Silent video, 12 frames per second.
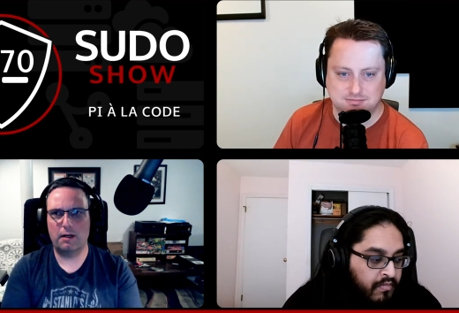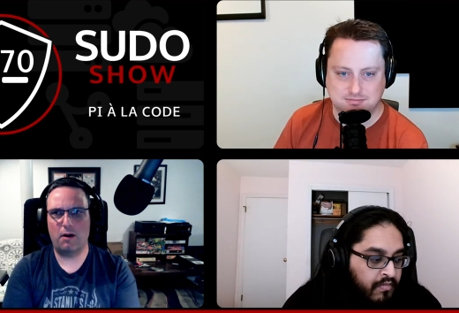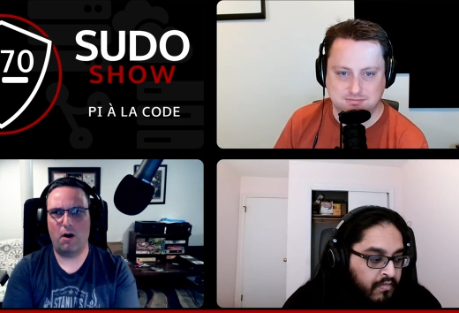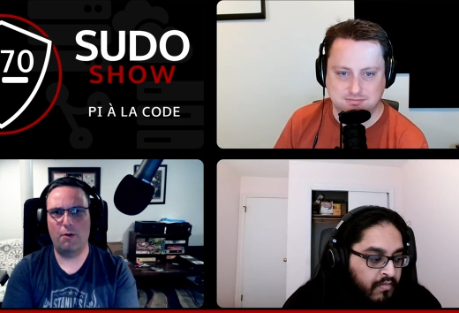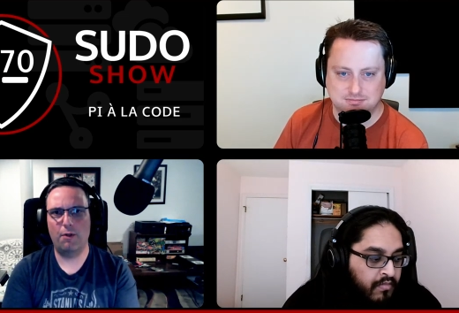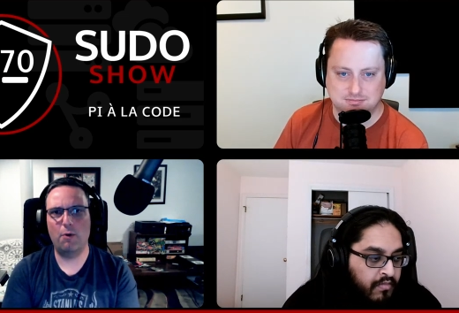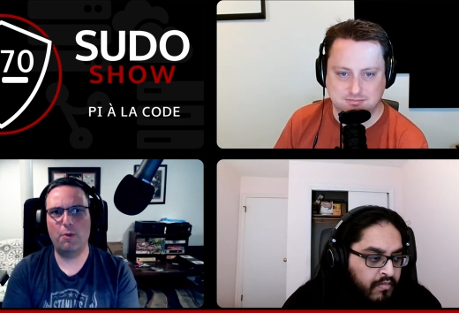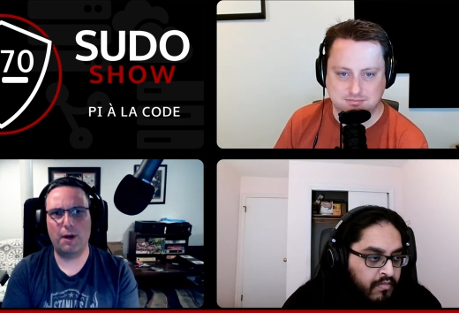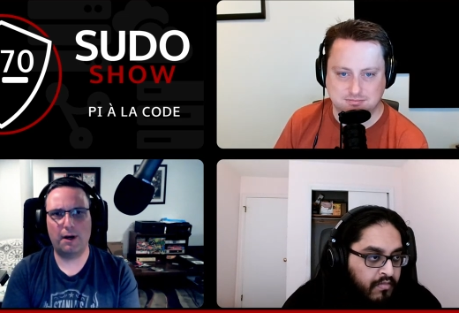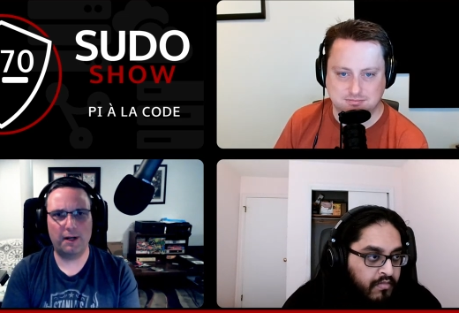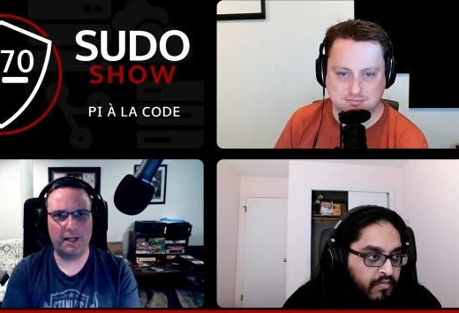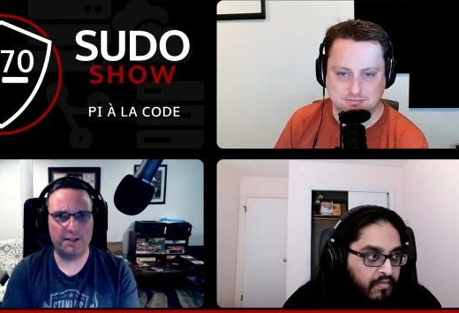Speaker 1: although
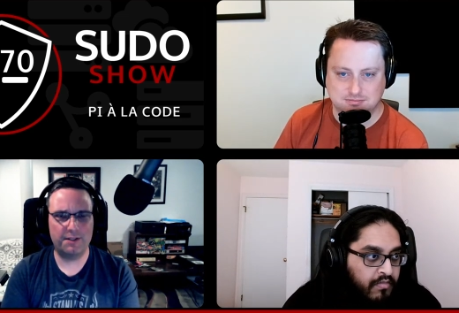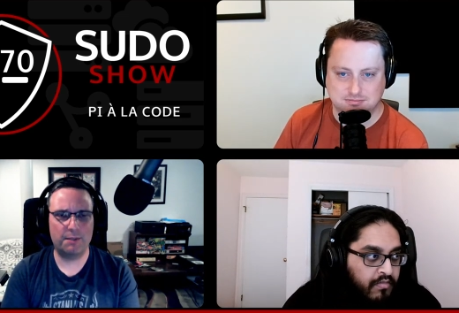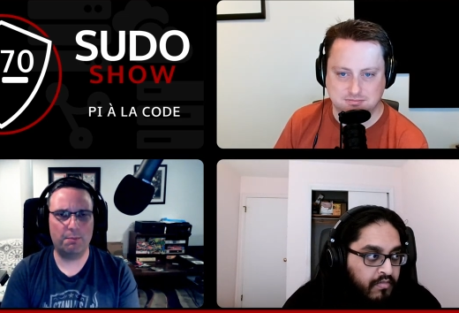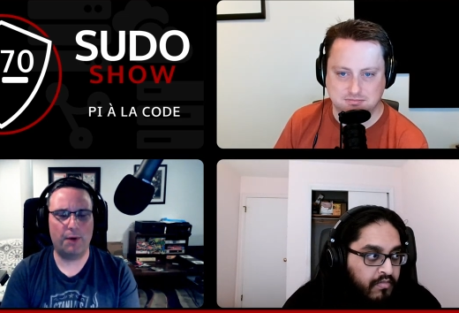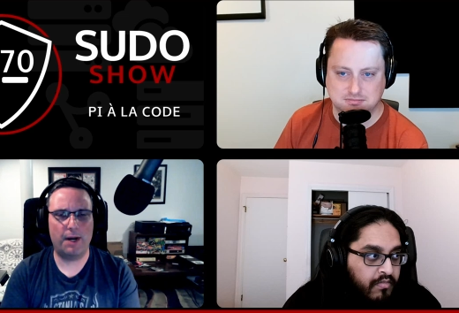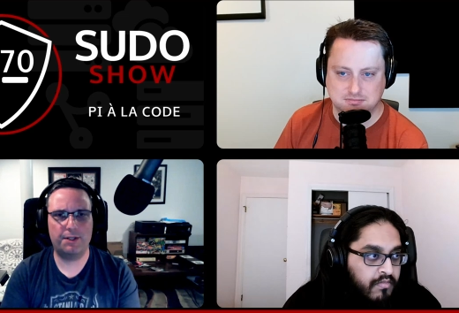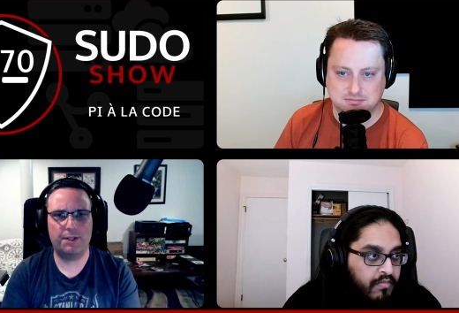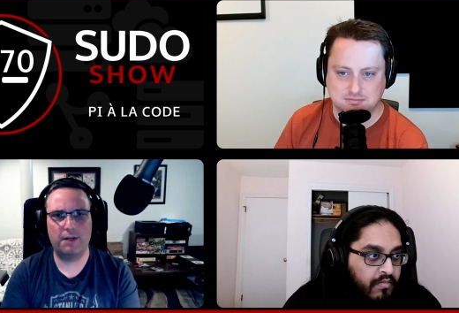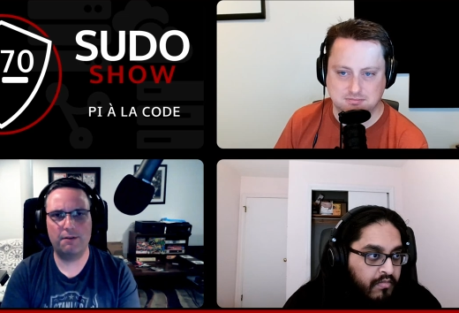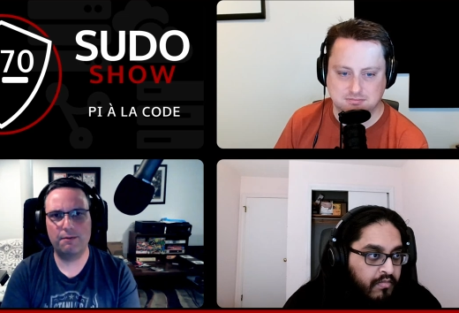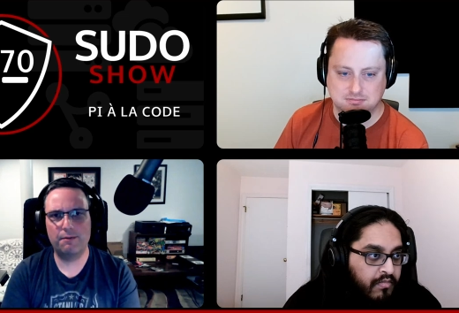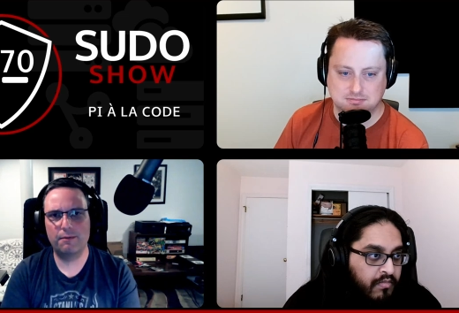there is some
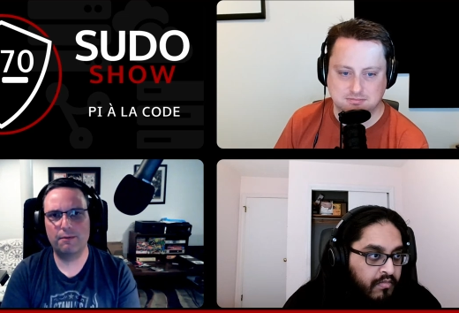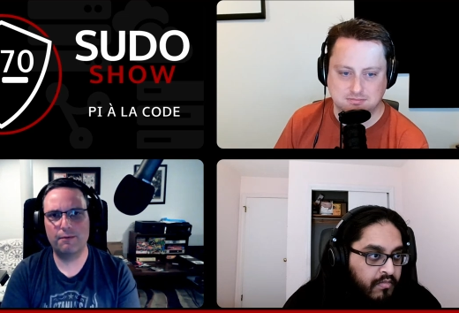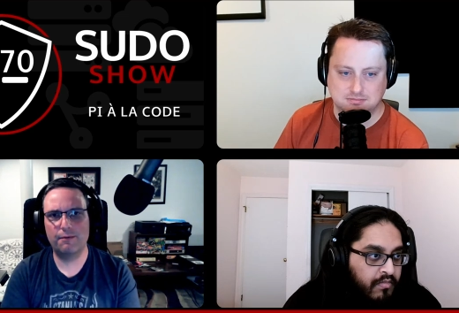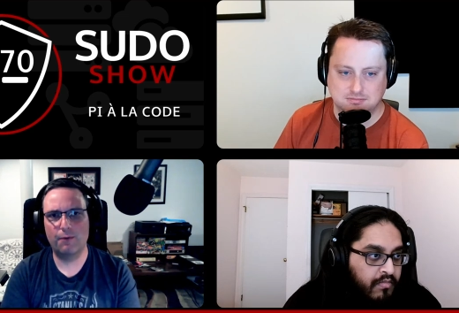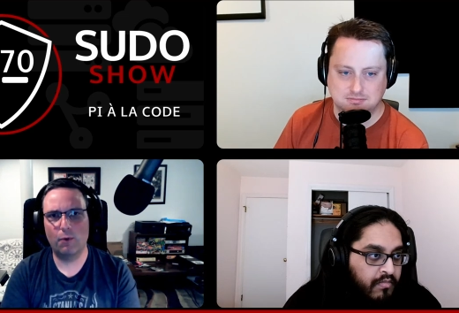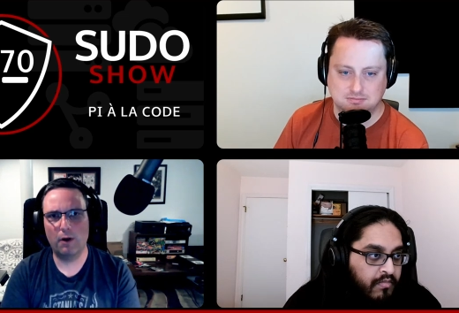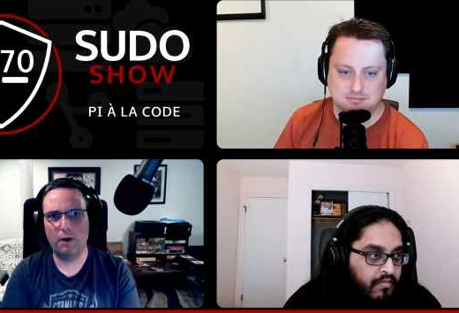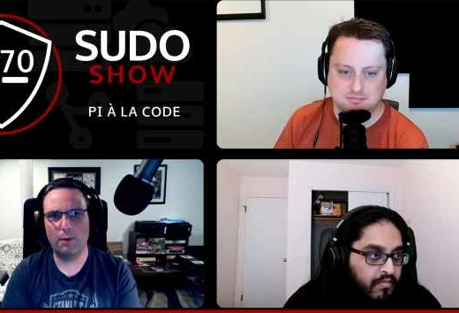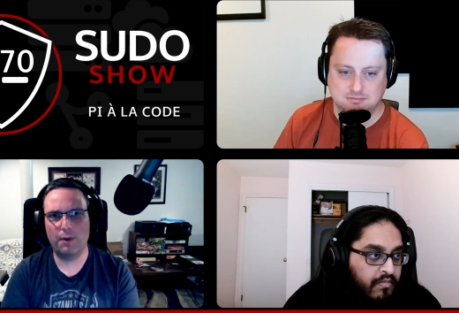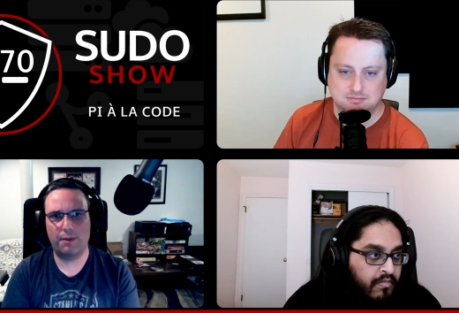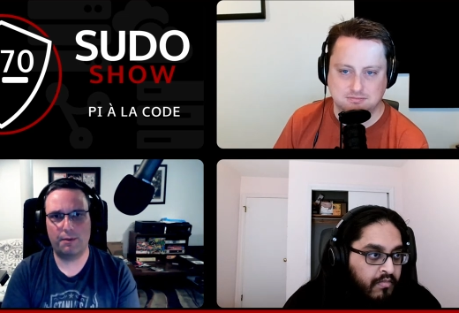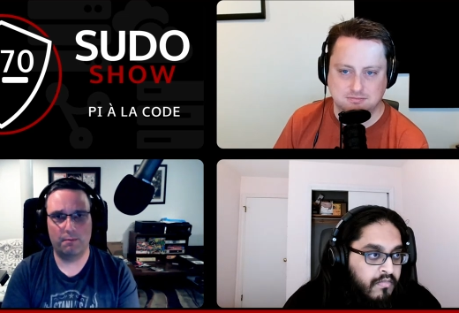precedent for it
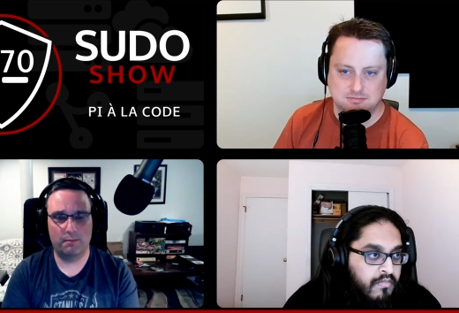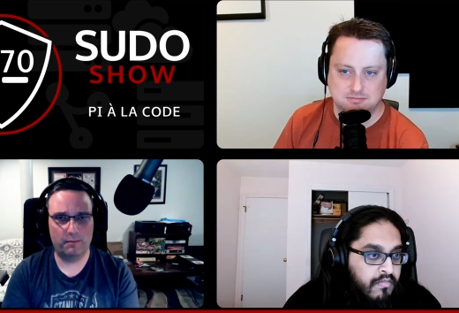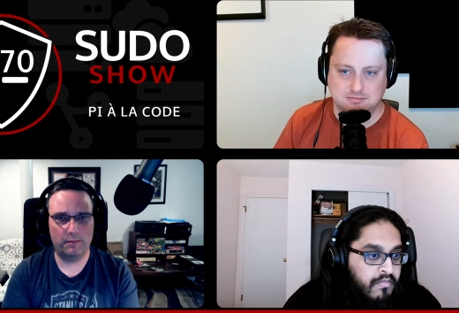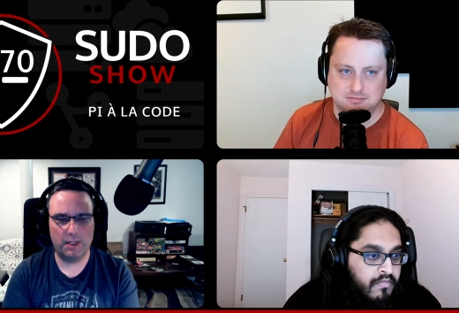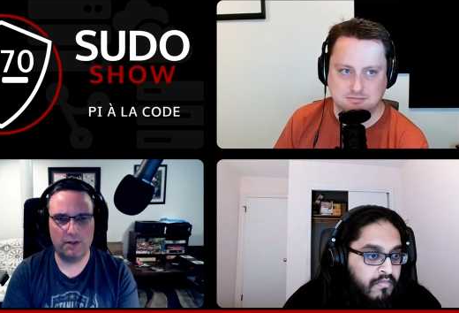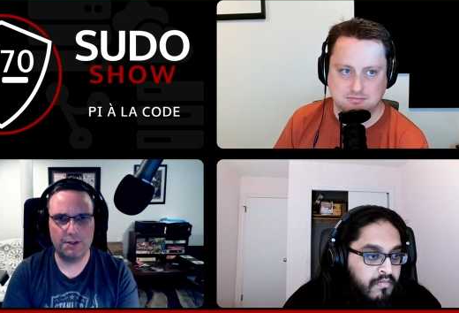with Neil,